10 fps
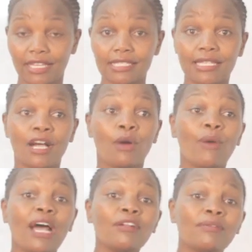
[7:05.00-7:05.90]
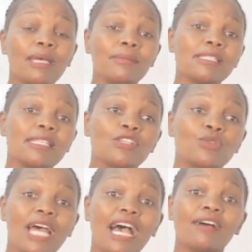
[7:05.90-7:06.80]
is, one of them is they
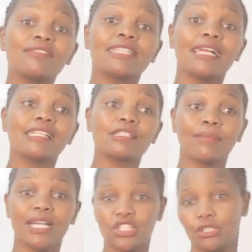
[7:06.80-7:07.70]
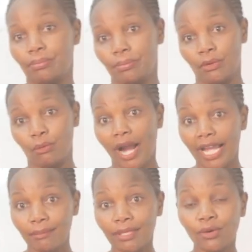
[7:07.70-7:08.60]
should have salesmanship.
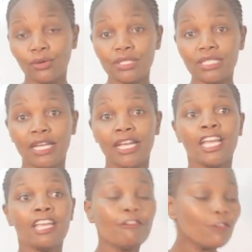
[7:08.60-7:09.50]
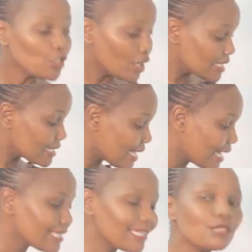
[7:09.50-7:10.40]
Why? Because if you don't
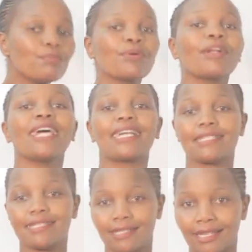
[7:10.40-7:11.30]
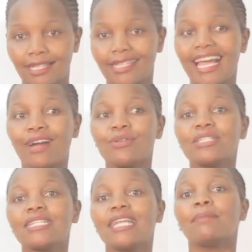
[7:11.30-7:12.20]
sell these products, they are
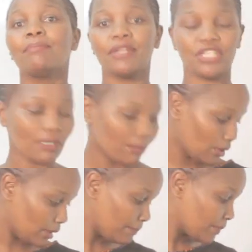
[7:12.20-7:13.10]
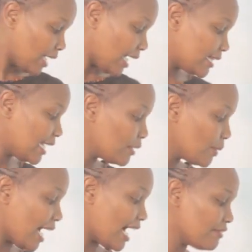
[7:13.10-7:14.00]
considered perishable. And then
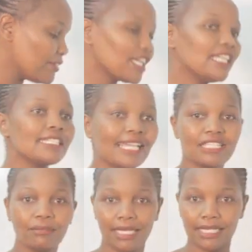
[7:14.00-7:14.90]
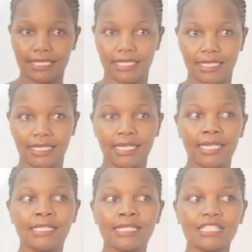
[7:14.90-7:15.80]
we are having intouchability.
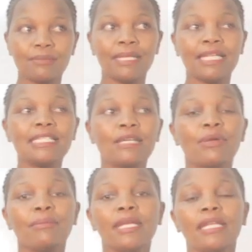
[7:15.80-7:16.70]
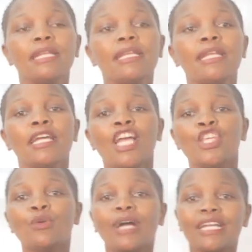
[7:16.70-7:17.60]
Intouchability, we mean
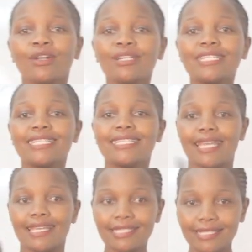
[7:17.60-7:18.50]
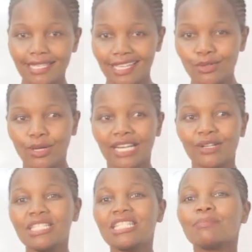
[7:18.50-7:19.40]
you cannot taste, you
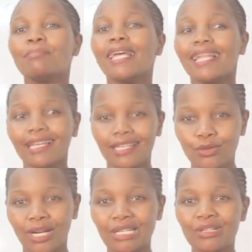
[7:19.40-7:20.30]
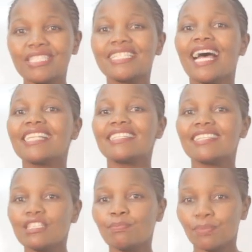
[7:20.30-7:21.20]
cannot smell, you cannot touch
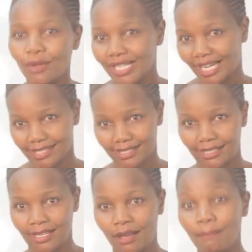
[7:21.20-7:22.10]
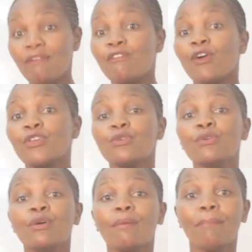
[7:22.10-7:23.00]
these products before
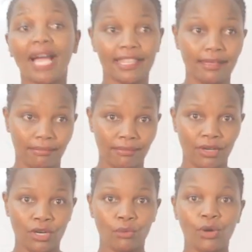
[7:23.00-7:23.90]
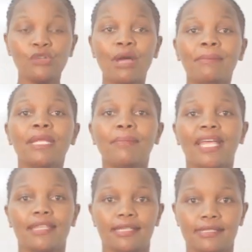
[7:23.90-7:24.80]
you buy them. What do I mean by
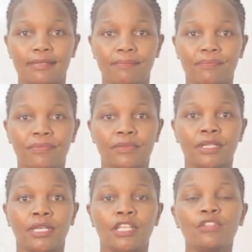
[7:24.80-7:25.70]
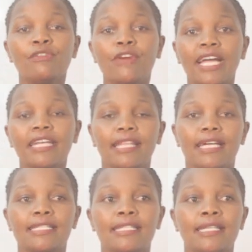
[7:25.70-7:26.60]
this? You find
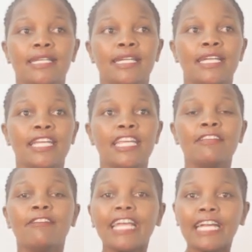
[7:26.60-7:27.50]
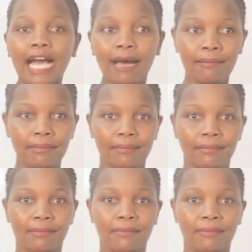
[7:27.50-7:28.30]
that if I come